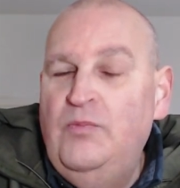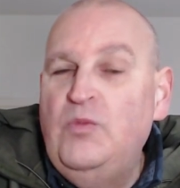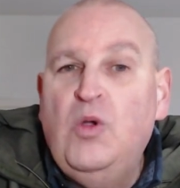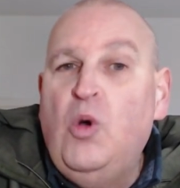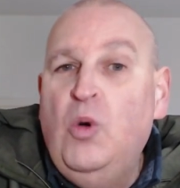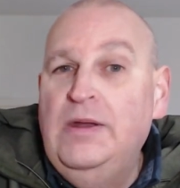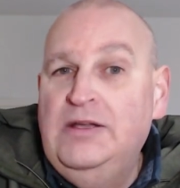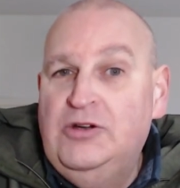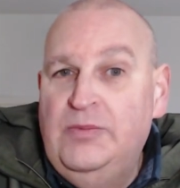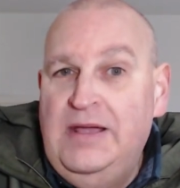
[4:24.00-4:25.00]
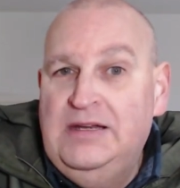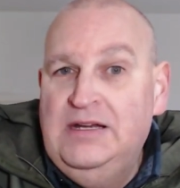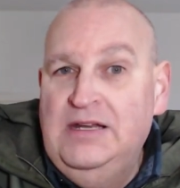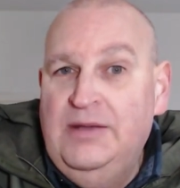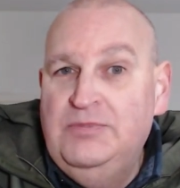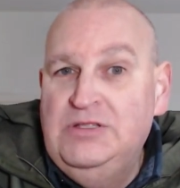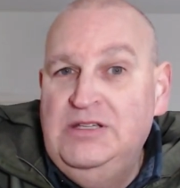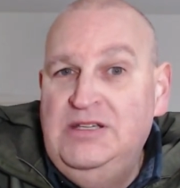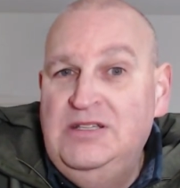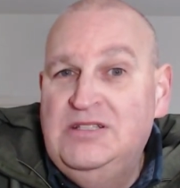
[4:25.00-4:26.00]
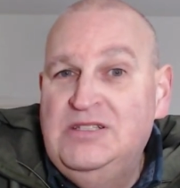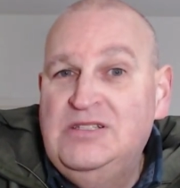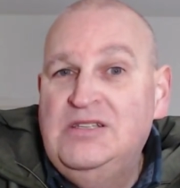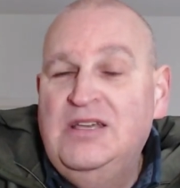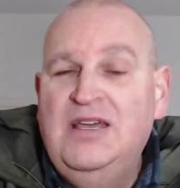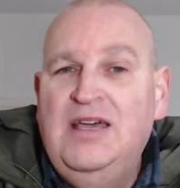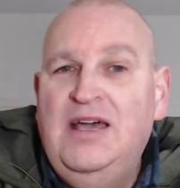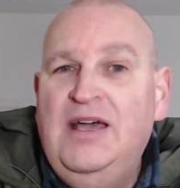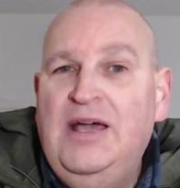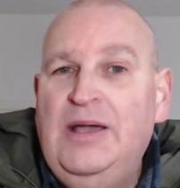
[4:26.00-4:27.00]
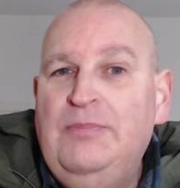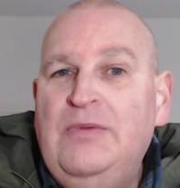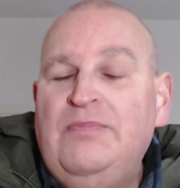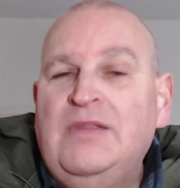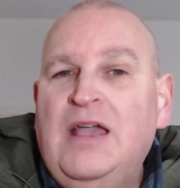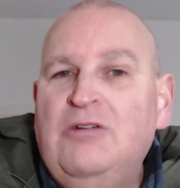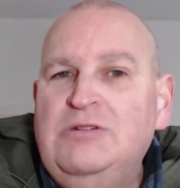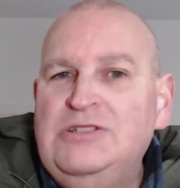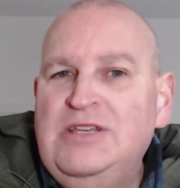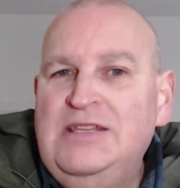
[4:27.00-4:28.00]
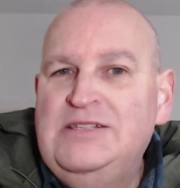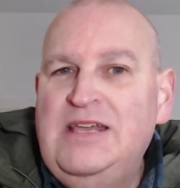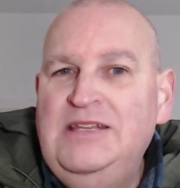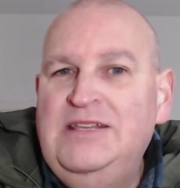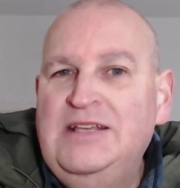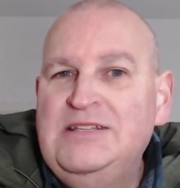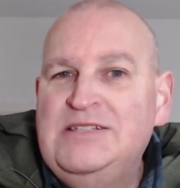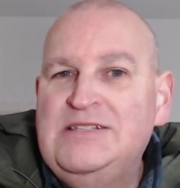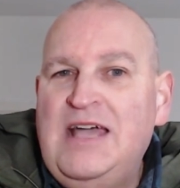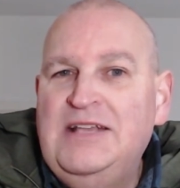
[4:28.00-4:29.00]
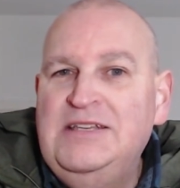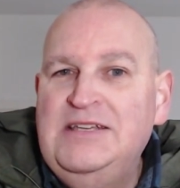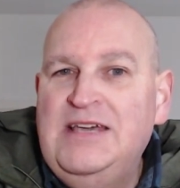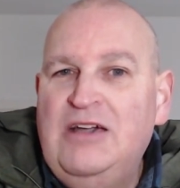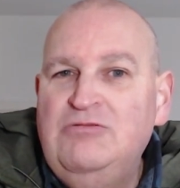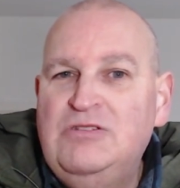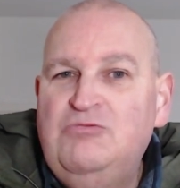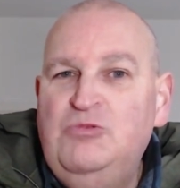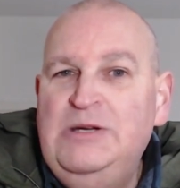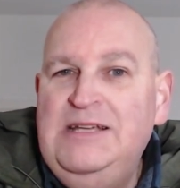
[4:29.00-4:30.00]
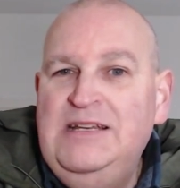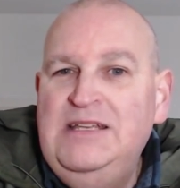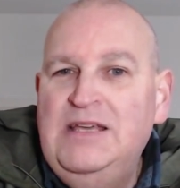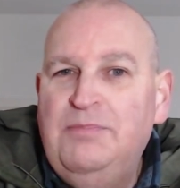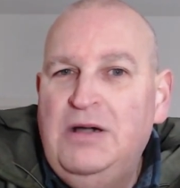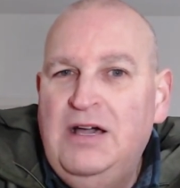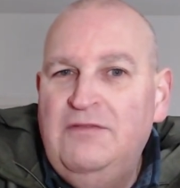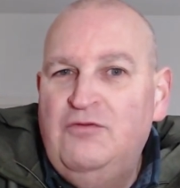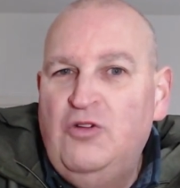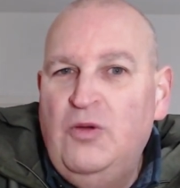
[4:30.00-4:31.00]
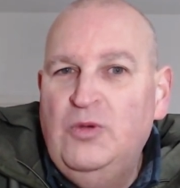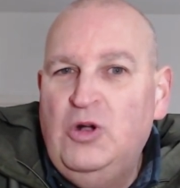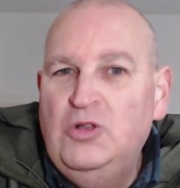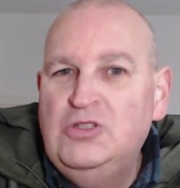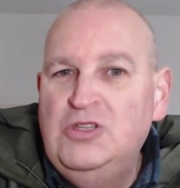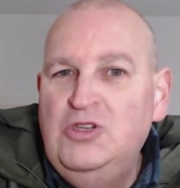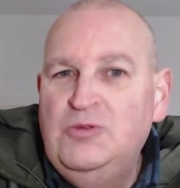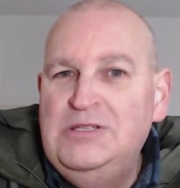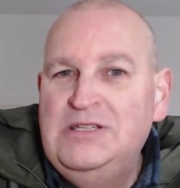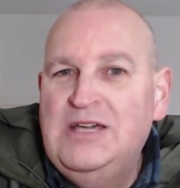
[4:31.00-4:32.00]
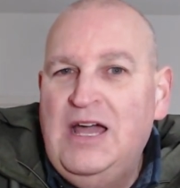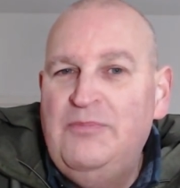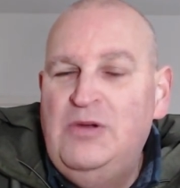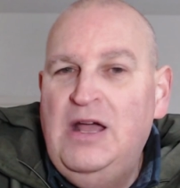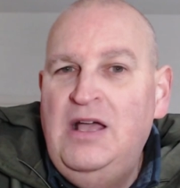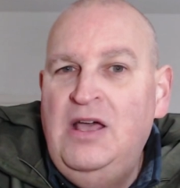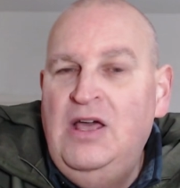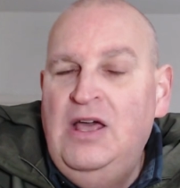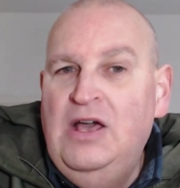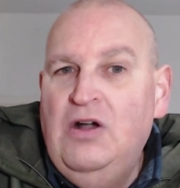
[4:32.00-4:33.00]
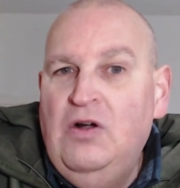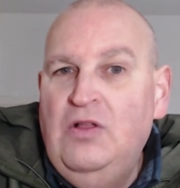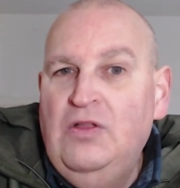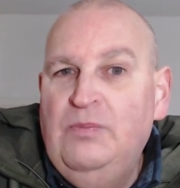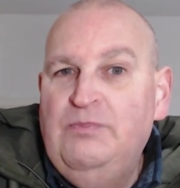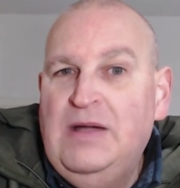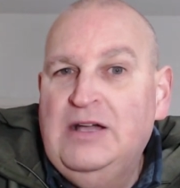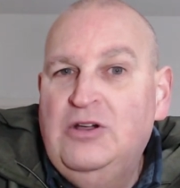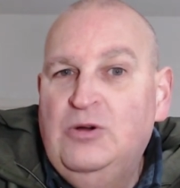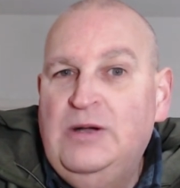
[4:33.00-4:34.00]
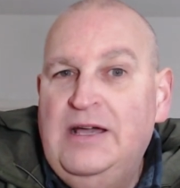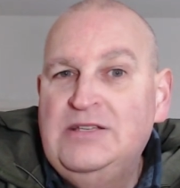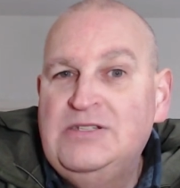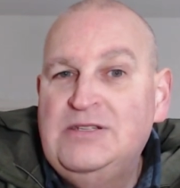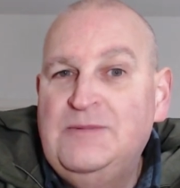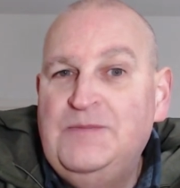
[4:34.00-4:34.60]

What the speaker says: all incremental updates. I wouldn't say there's anything standing out really apart from continuity camera on macOS.